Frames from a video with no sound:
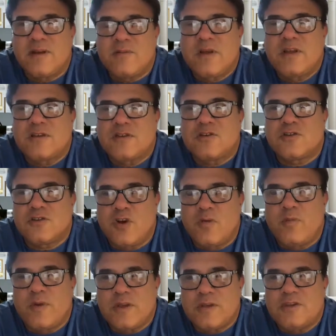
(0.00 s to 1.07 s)
because they're so
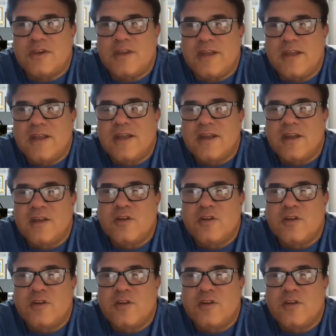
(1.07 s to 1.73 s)
busy. Can